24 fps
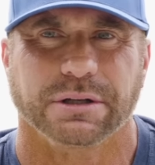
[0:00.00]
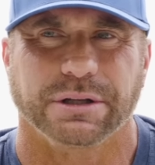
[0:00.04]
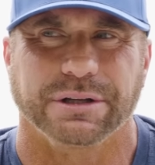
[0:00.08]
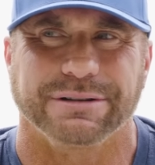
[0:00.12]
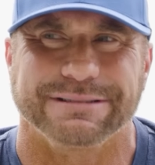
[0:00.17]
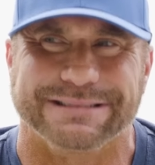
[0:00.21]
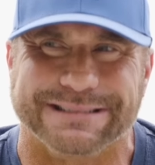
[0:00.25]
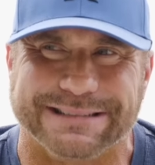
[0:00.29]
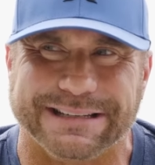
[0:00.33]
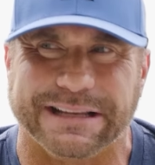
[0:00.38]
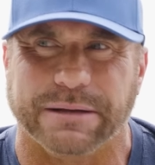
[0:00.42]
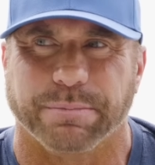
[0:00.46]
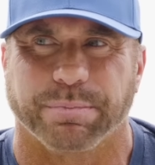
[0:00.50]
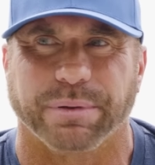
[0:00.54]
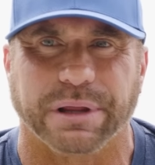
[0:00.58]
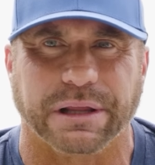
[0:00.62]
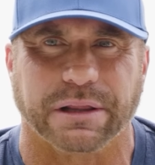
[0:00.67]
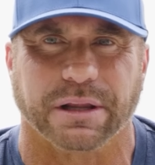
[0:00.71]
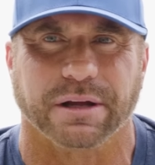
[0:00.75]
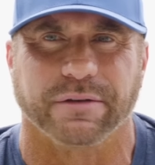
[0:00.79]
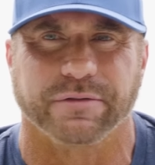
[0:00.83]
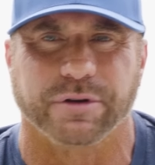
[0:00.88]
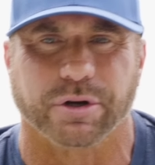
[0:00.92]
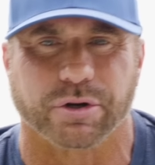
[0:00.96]
You
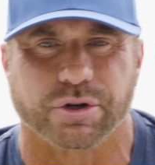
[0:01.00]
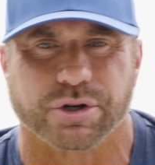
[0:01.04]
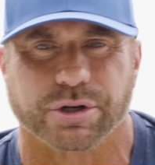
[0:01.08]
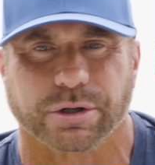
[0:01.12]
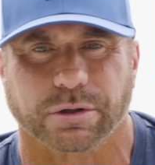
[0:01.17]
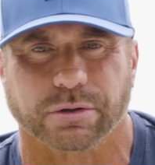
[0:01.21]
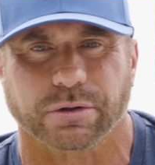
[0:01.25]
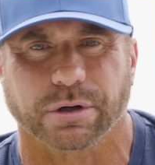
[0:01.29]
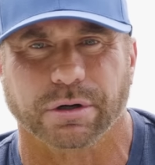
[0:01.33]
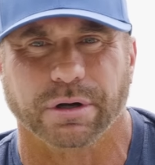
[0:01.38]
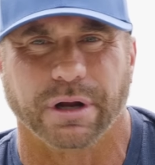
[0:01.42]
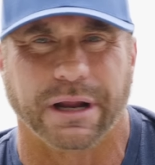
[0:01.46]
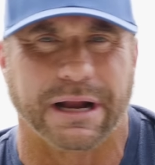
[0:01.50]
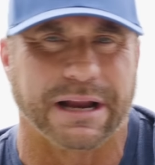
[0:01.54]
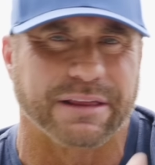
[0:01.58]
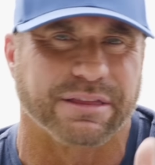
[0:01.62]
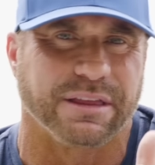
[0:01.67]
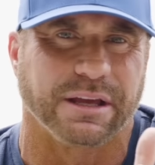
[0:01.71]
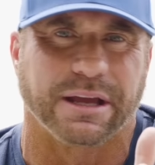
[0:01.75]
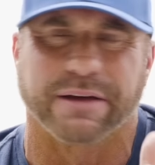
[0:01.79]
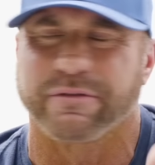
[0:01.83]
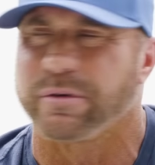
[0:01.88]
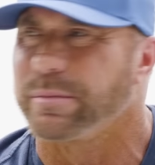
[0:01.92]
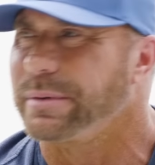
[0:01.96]
deeply love your children, and I
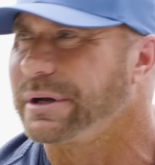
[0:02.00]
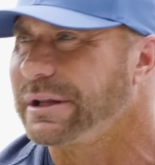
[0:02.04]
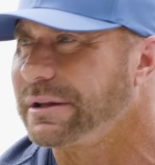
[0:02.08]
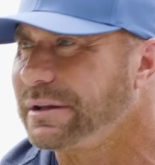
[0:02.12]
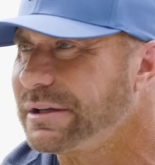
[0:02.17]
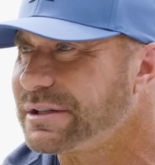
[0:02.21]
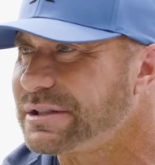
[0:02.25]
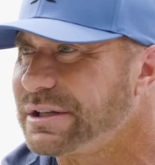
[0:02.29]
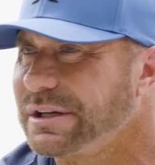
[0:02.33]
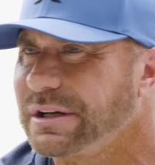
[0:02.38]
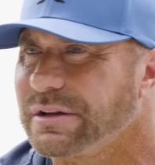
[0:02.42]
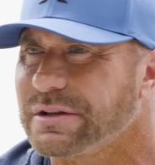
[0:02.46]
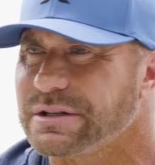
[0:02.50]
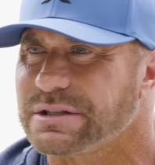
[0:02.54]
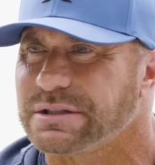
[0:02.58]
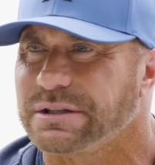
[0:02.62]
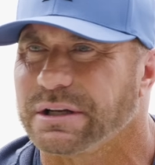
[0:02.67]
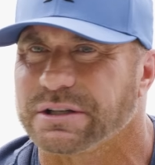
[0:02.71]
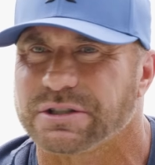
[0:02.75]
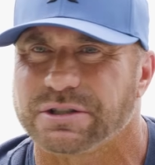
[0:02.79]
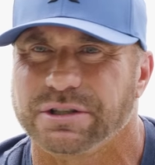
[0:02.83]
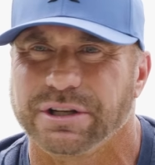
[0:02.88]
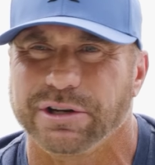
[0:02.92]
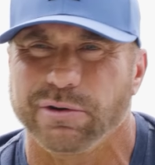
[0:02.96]
think everybody listening to this
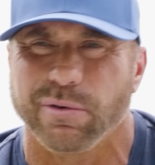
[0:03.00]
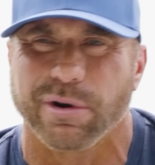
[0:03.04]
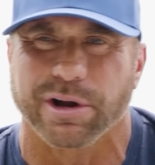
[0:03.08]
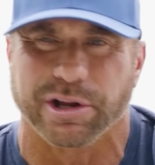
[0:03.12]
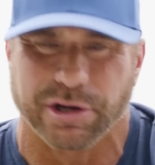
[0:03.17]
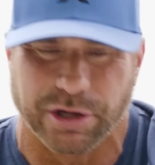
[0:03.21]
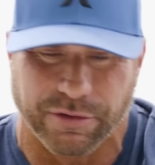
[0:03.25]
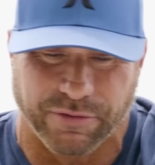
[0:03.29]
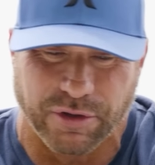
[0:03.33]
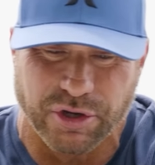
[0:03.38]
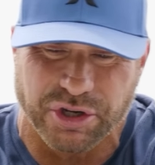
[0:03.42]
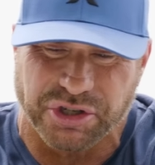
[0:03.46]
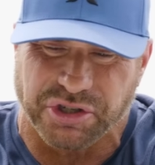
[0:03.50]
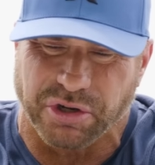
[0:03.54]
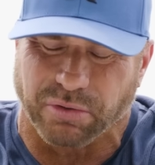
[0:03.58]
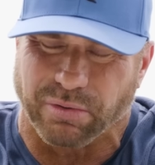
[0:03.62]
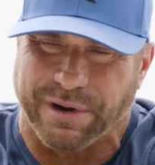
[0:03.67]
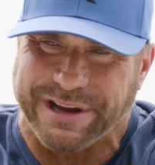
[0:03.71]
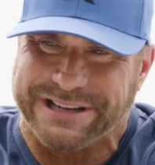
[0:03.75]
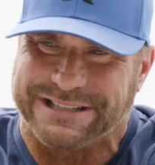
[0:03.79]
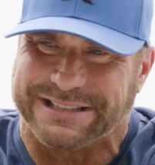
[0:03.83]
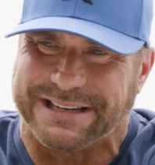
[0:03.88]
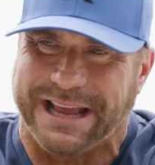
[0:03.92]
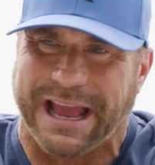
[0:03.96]
does. You know what, if you just
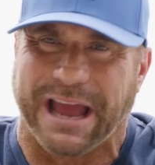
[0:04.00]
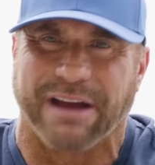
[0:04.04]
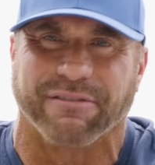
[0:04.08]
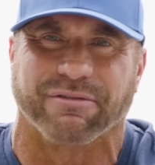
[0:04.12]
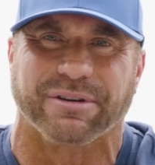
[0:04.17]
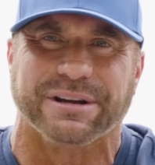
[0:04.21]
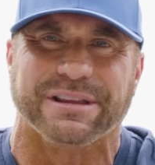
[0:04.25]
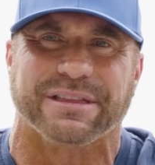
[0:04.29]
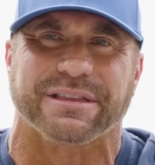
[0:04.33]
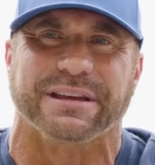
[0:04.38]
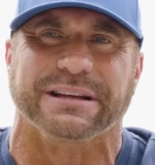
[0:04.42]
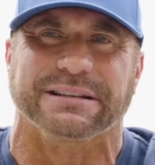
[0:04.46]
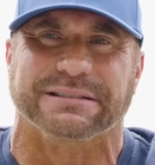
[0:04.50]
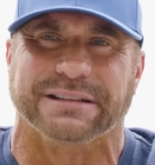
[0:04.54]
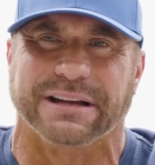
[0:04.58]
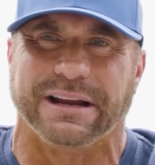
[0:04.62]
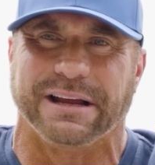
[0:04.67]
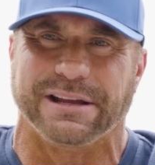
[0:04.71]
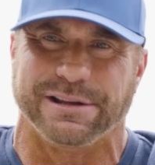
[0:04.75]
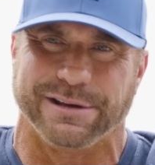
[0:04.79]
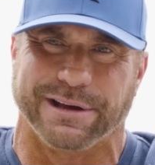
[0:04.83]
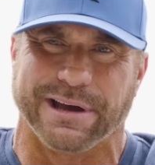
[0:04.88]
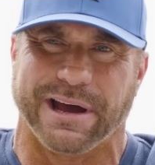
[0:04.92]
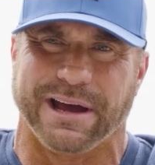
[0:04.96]
erased everything
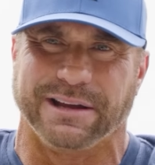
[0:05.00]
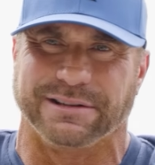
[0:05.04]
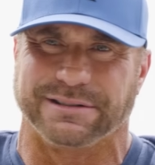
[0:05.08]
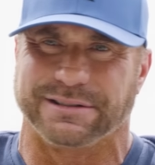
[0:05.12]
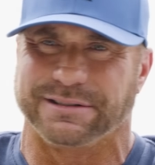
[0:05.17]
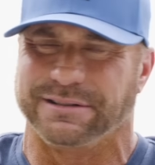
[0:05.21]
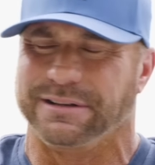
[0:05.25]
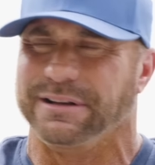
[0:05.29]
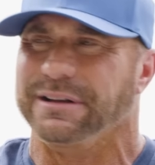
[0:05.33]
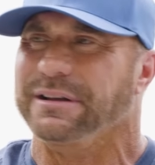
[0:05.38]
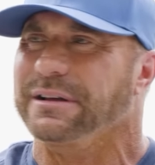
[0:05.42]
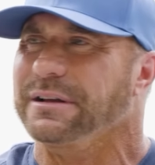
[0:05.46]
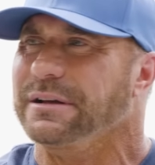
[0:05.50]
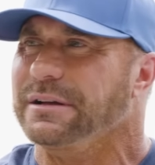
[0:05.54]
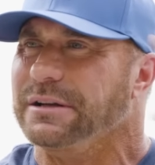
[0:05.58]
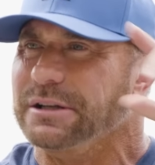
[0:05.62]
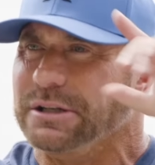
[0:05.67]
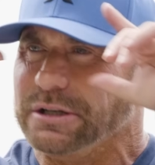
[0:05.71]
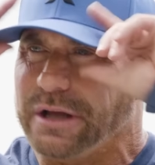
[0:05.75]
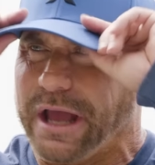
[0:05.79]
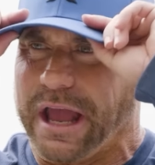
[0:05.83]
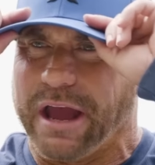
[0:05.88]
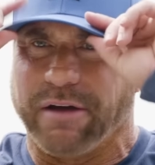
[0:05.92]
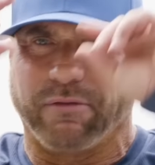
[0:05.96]
today, you guys,
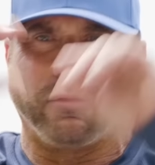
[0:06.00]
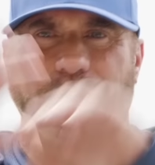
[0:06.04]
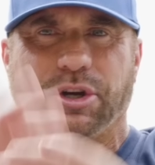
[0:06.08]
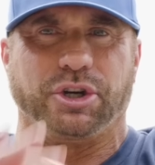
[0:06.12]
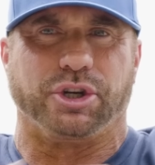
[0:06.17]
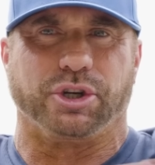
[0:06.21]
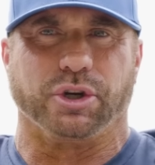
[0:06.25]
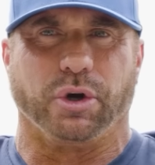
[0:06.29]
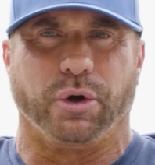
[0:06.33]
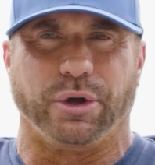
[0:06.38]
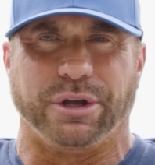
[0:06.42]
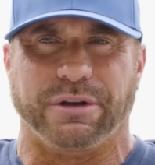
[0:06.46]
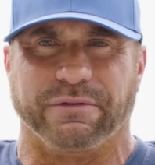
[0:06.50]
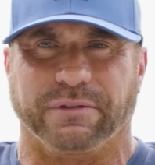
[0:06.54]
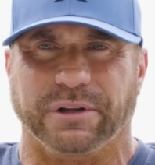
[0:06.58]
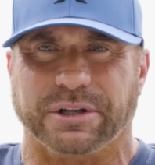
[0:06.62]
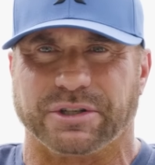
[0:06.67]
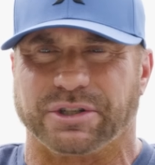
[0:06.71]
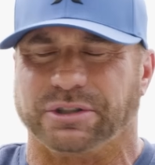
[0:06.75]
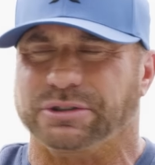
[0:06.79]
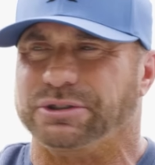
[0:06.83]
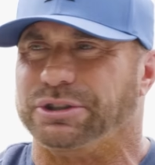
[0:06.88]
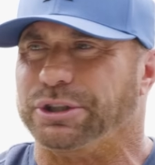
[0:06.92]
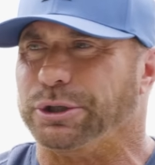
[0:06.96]
every show you've
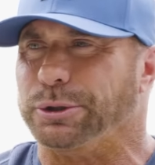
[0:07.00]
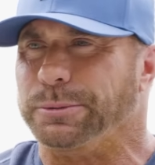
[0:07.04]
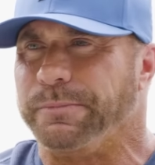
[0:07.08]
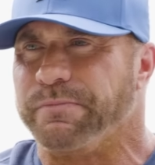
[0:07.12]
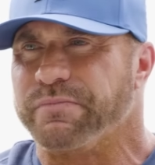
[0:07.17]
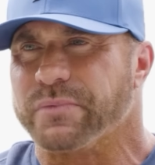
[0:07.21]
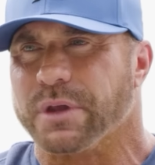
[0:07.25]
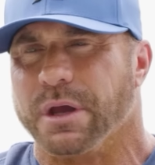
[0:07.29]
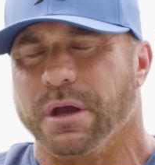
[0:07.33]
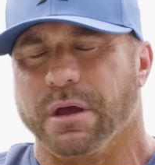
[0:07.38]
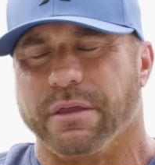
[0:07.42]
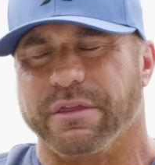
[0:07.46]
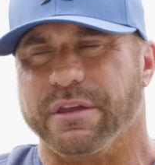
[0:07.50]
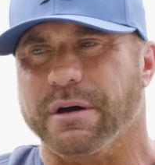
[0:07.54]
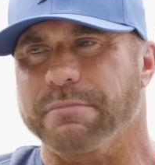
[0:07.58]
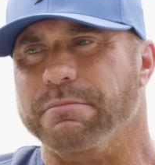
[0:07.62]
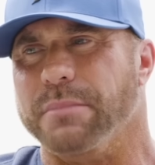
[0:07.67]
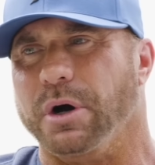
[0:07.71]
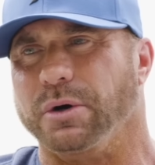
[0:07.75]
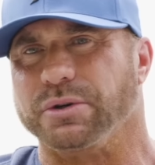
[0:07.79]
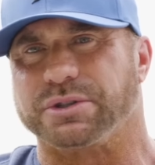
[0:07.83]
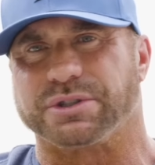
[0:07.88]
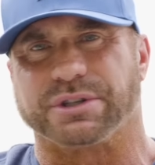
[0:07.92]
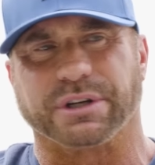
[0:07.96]
listened to, the
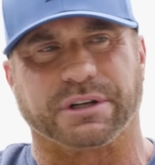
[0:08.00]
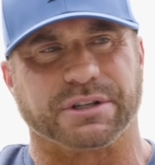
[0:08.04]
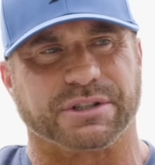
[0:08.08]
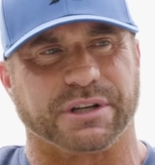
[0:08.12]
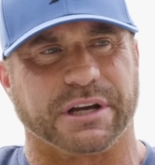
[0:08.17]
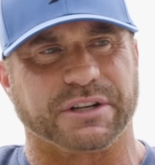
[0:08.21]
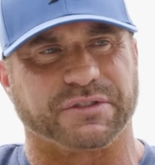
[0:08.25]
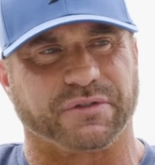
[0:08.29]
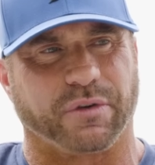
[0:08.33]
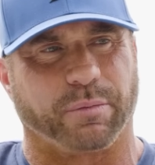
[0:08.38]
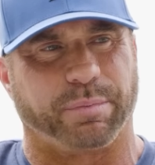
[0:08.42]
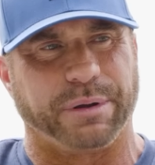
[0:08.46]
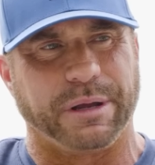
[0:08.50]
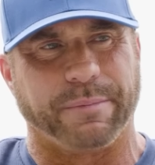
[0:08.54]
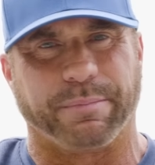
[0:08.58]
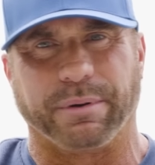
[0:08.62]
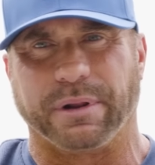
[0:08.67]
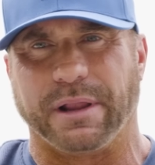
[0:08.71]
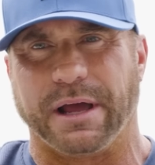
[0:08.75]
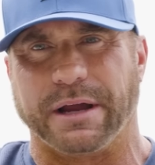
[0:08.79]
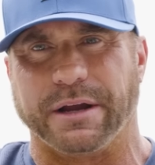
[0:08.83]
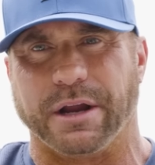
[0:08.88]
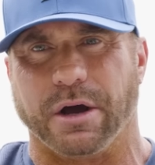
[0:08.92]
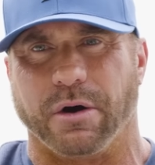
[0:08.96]
most successful
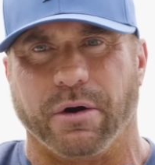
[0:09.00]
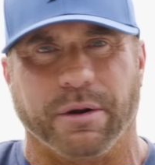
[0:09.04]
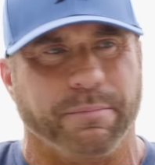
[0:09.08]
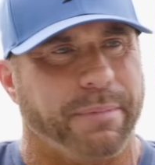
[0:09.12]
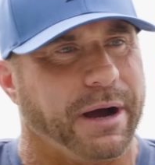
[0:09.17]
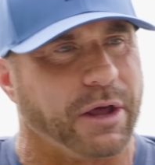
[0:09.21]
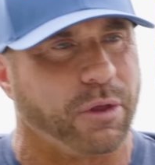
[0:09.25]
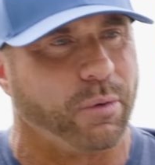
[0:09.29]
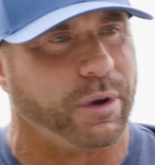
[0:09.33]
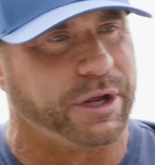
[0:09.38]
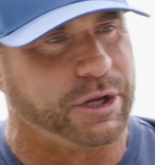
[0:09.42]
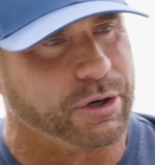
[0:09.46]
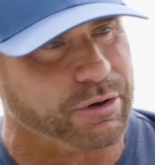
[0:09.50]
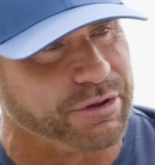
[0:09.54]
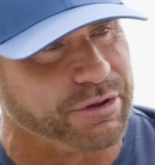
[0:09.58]
people I know, and by the way,